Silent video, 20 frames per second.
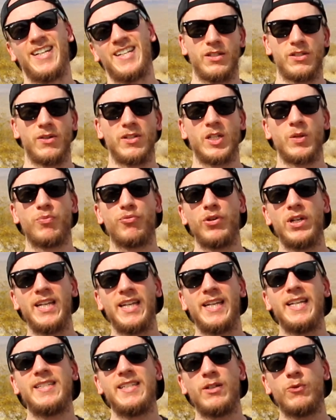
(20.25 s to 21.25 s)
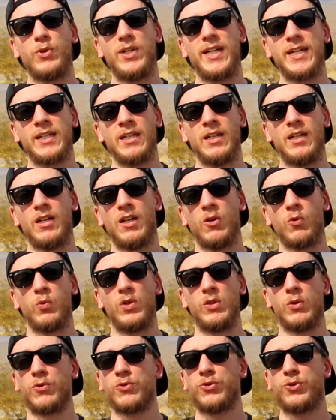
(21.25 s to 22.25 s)
So it's a pretty easy rig.
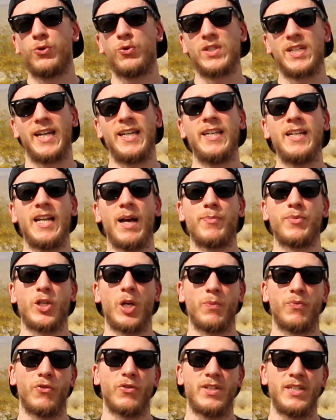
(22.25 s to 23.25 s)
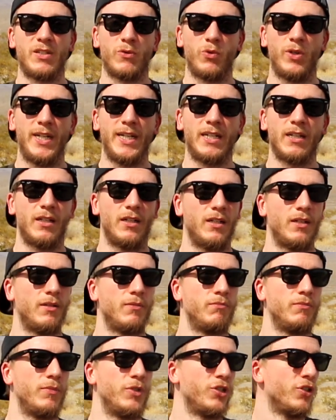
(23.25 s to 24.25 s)
We don't use any laptop for this rig.
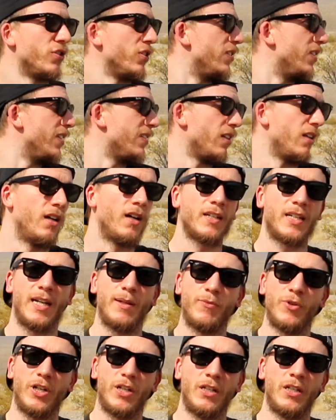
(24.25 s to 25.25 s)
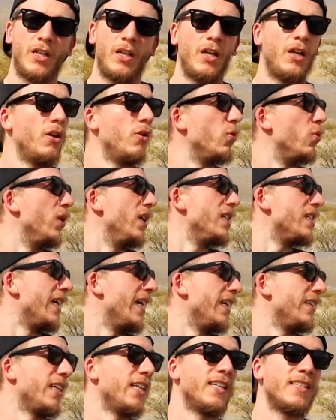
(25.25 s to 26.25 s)
Um, it's just a DSLR camera with
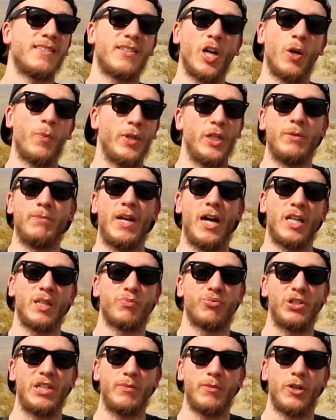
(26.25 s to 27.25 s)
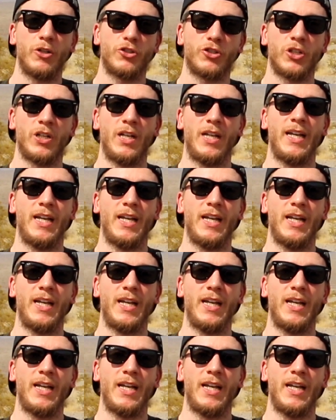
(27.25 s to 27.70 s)
a telescope and a mount pretty much.